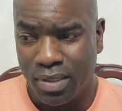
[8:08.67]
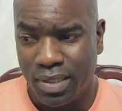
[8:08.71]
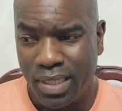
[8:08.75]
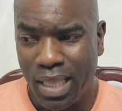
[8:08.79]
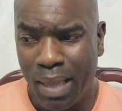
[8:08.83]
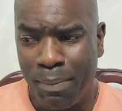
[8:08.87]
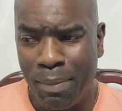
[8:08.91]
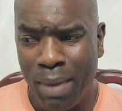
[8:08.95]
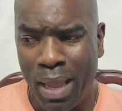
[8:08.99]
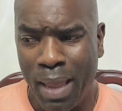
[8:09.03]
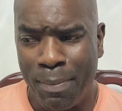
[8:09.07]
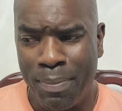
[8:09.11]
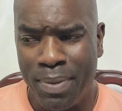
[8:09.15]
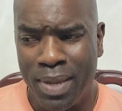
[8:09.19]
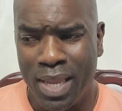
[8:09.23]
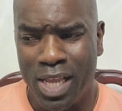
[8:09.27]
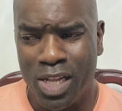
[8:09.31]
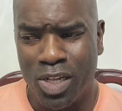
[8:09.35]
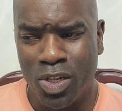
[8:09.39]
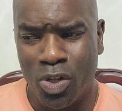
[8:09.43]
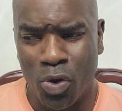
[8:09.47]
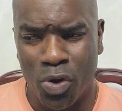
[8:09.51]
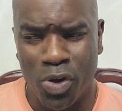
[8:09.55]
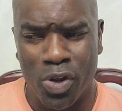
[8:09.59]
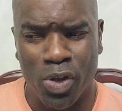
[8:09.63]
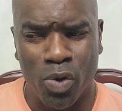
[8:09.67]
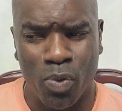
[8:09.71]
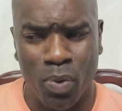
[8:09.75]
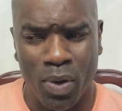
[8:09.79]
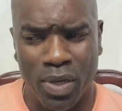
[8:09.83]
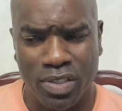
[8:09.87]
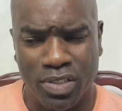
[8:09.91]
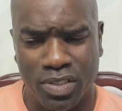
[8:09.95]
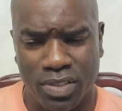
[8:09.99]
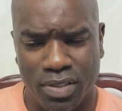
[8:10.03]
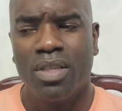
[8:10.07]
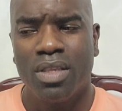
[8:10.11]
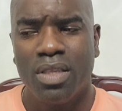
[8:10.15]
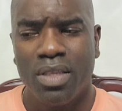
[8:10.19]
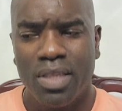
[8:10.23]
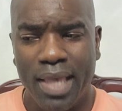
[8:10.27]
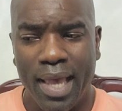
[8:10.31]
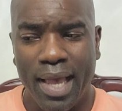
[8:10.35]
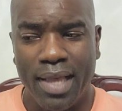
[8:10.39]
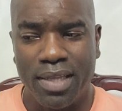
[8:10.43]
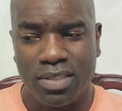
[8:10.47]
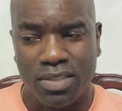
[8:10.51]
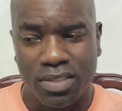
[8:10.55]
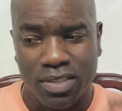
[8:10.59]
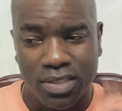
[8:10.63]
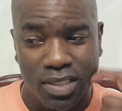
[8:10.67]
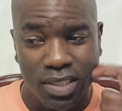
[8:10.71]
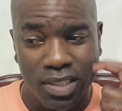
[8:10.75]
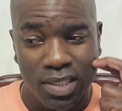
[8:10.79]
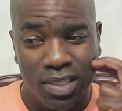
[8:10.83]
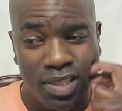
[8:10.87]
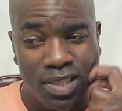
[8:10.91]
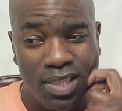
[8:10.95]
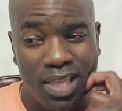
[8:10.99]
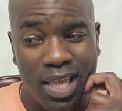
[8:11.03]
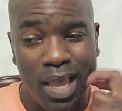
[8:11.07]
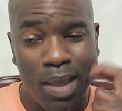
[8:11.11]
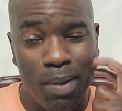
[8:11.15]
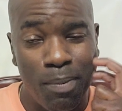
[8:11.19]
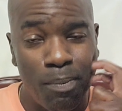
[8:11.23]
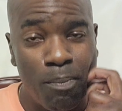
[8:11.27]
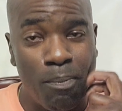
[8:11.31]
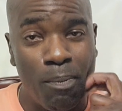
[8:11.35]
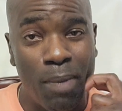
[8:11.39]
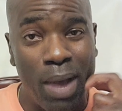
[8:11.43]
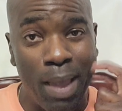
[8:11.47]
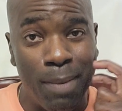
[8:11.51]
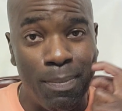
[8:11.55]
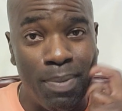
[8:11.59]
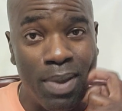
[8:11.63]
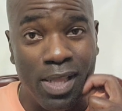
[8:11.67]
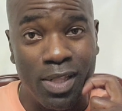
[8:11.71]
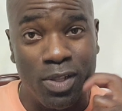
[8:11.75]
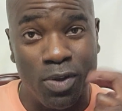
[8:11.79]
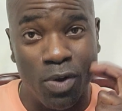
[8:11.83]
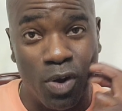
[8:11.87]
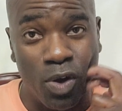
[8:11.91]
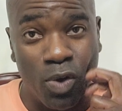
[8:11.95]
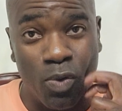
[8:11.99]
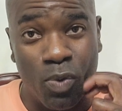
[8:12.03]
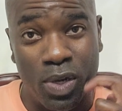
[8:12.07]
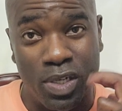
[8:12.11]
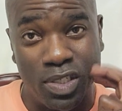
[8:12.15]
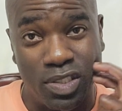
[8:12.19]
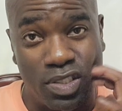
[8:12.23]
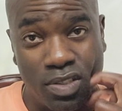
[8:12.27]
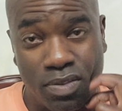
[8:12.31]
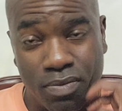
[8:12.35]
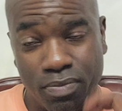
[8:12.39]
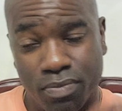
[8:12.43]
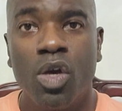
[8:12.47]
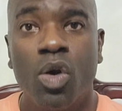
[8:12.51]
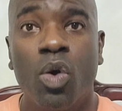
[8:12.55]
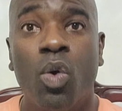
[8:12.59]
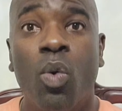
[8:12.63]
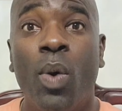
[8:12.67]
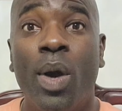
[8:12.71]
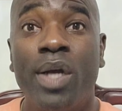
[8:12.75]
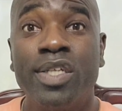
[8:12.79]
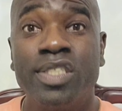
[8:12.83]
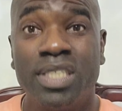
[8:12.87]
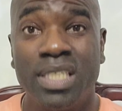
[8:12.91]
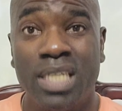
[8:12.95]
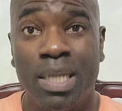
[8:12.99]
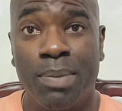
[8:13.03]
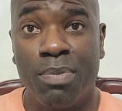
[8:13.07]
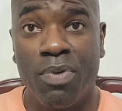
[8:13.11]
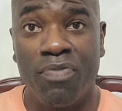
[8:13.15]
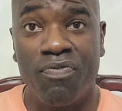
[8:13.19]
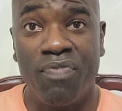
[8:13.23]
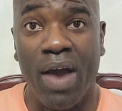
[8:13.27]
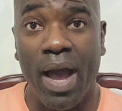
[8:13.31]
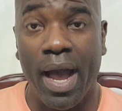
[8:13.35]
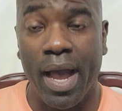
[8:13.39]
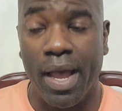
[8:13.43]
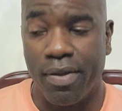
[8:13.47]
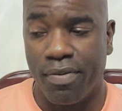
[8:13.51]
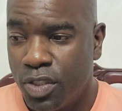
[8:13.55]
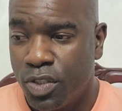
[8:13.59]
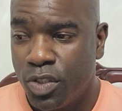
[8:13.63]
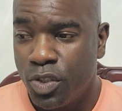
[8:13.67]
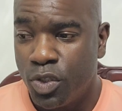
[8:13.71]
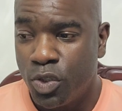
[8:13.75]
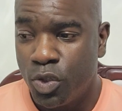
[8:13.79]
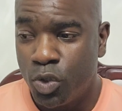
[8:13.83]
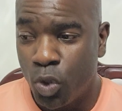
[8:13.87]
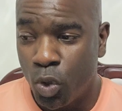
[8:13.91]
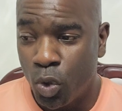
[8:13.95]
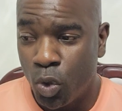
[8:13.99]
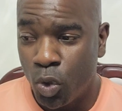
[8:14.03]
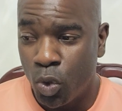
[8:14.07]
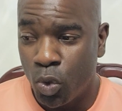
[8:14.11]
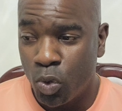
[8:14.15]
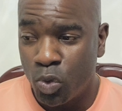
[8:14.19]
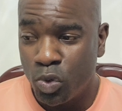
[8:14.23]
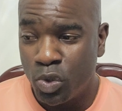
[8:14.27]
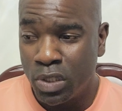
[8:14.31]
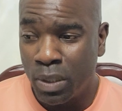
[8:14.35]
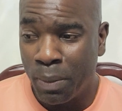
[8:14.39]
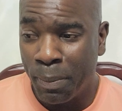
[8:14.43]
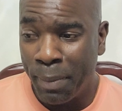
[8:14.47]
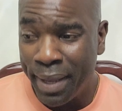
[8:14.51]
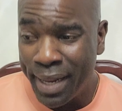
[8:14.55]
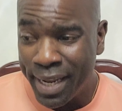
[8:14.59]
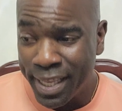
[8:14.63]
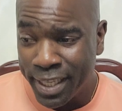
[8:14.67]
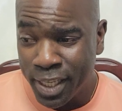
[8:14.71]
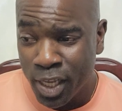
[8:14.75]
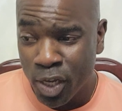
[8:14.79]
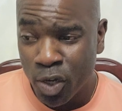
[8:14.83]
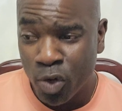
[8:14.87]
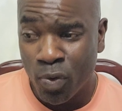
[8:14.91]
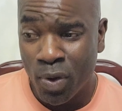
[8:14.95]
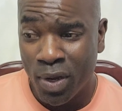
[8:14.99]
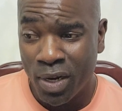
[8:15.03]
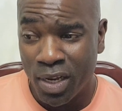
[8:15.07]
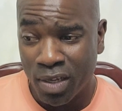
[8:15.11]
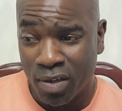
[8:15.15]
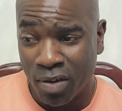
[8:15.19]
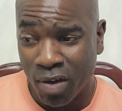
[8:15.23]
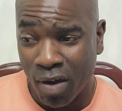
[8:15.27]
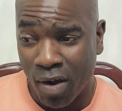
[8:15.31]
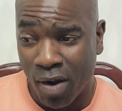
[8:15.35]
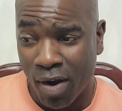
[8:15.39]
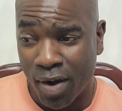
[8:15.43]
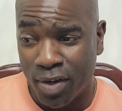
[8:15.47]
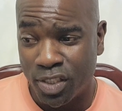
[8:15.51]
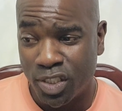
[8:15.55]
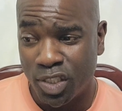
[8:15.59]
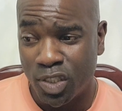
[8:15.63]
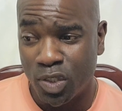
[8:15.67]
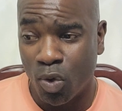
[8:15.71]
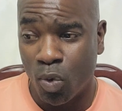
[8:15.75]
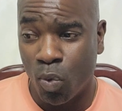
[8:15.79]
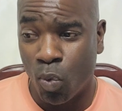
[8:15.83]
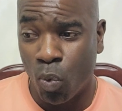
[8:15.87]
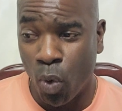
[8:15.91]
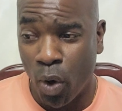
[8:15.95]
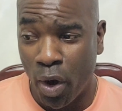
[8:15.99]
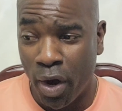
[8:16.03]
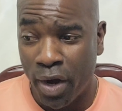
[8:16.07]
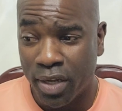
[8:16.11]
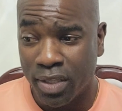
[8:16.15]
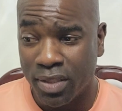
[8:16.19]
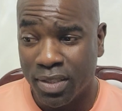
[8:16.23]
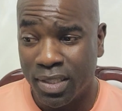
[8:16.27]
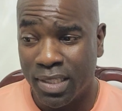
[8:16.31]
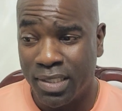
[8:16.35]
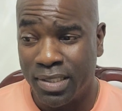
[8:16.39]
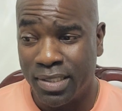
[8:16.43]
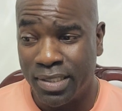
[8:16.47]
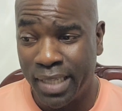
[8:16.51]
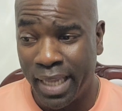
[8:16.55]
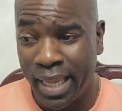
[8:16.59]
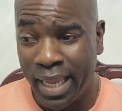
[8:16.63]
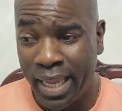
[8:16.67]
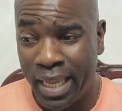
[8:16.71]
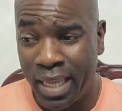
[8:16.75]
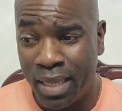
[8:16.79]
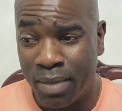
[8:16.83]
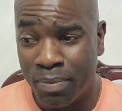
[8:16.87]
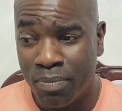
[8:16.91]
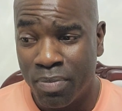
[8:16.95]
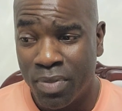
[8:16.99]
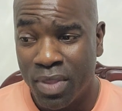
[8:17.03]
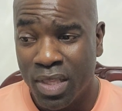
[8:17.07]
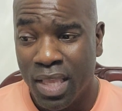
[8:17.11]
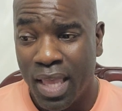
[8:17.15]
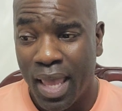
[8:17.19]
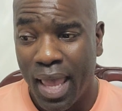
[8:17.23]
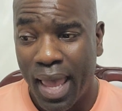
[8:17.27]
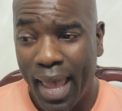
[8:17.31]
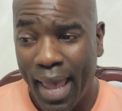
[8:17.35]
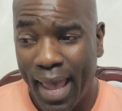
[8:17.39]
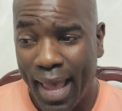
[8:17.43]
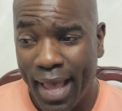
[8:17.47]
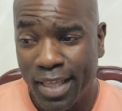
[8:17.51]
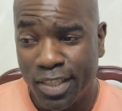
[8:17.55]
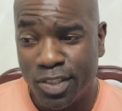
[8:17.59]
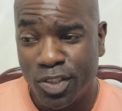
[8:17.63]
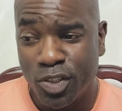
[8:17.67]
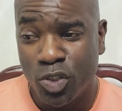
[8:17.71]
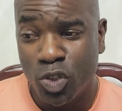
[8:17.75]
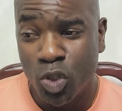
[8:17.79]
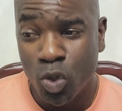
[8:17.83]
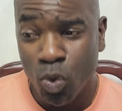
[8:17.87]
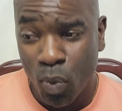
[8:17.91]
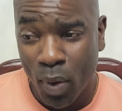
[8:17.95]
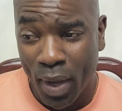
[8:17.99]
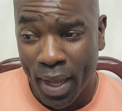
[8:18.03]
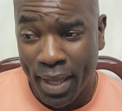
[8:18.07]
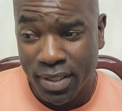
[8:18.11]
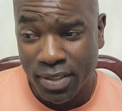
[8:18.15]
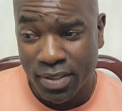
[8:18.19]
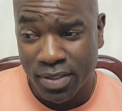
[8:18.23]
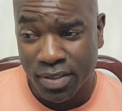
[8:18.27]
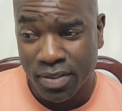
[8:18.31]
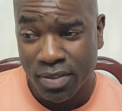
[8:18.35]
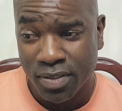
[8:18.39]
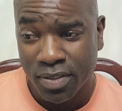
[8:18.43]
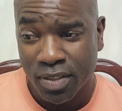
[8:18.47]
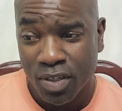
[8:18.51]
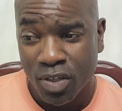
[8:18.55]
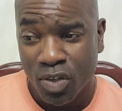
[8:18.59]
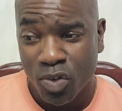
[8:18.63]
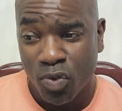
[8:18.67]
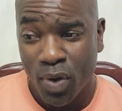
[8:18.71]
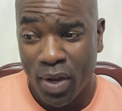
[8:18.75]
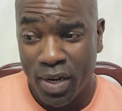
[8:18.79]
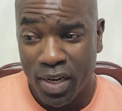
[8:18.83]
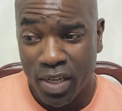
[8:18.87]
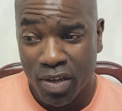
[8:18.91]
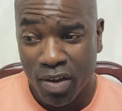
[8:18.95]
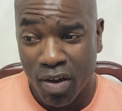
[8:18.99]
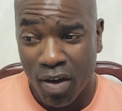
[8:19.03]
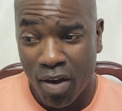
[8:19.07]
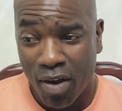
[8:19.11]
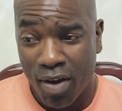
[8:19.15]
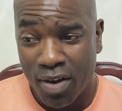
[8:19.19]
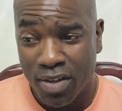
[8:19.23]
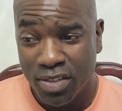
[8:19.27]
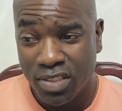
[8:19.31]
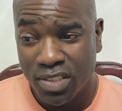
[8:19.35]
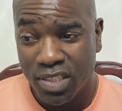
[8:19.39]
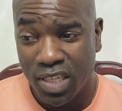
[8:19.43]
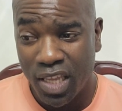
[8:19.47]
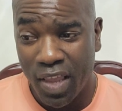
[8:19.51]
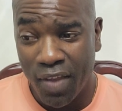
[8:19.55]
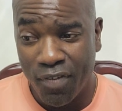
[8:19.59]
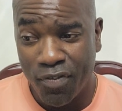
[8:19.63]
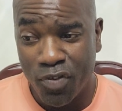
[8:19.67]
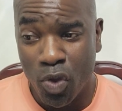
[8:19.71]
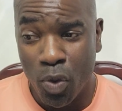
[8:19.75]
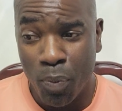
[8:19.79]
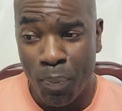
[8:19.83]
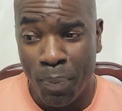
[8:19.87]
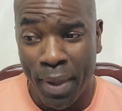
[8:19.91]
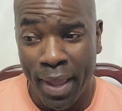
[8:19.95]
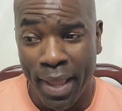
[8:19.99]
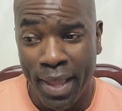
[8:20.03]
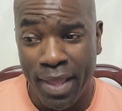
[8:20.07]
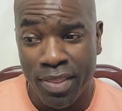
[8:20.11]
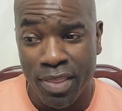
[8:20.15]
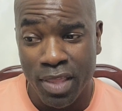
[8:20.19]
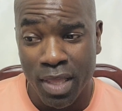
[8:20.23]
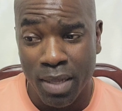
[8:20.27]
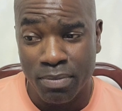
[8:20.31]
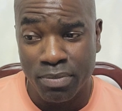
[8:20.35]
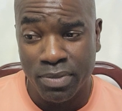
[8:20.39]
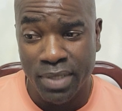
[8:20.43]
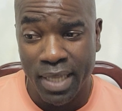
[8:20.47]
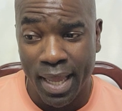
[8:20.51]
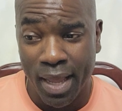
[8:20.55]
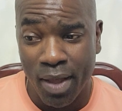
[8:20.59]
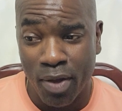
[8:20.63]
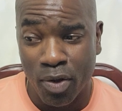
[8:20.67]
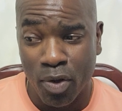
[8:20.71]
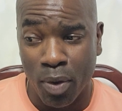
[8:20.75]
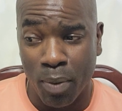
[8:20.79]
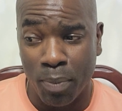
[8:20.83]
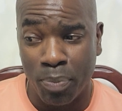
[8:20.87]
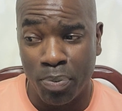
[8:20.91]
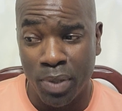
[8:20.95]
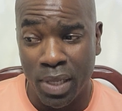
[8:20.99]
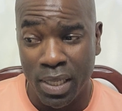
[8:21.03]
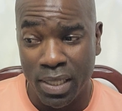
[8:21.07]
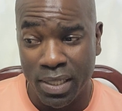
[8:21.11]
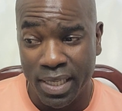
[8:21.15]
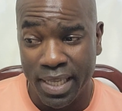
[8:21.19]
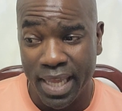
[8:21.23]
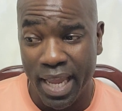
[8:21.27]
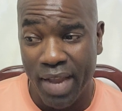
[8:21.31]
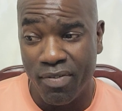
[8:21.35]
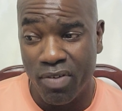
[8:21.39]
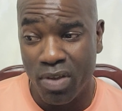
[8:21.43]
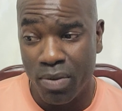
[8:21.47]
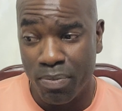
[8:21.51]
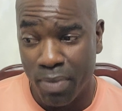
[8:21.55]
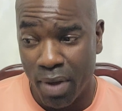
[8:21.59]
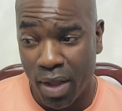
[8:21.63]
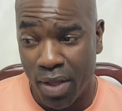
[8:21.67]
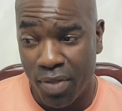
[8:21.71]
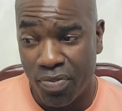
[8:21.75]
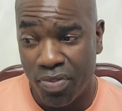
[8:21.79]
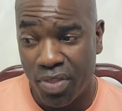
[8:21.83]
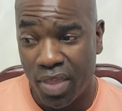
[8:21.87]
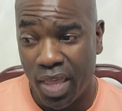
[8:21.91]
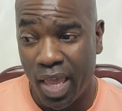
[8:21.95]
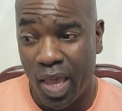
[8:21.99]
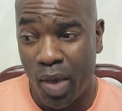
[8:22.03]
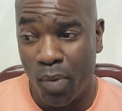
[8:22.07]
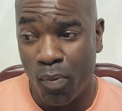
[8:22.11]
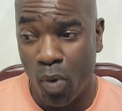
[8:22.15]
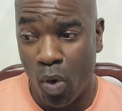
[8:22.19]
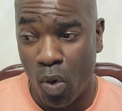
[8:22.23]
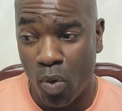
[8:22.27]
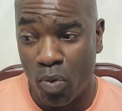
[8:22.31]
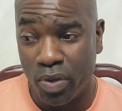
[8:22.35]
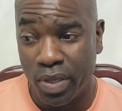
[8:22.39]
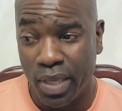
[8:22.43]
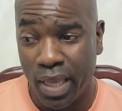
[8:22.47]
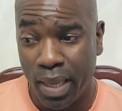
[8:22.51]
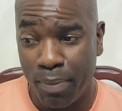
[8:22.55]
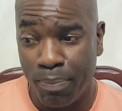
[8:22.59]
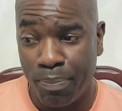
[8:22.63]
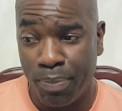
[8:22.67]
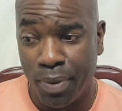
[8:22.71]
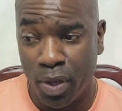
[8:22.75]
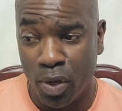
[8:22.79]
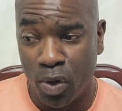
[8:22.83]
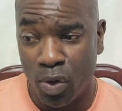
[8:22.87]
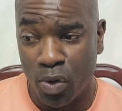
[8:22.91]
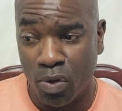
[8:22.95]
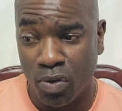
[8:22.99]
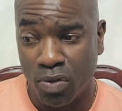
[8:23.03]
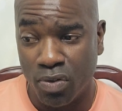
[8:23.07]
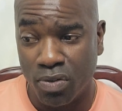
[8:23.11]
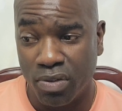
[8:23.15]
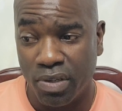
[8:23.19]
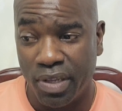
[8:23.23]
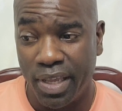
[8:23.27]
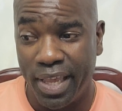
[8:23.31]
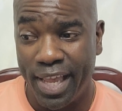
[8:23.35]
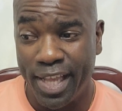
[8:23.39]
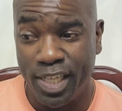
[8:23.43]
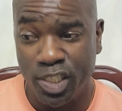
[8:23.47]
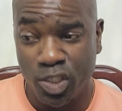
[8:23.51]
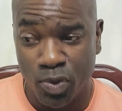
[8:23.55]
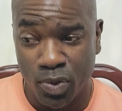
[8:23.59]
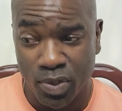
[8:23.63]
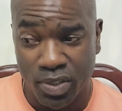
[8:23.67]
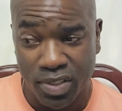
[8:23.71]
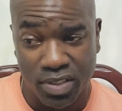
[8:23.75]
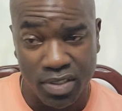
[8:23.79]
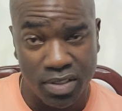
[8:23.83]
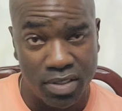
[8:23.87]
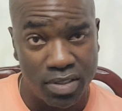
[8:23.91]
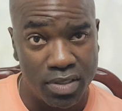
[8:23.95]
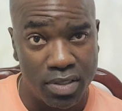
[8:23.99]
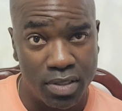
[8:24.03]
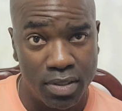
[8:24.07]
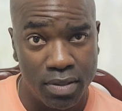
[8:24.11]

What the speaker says: That might be a lawyer question. Yes, that might be a lawyer question. Question number 5. Do Dominican credit cards work the same as U.S. credit cards if you pay them down completely every month and won't get billed interest?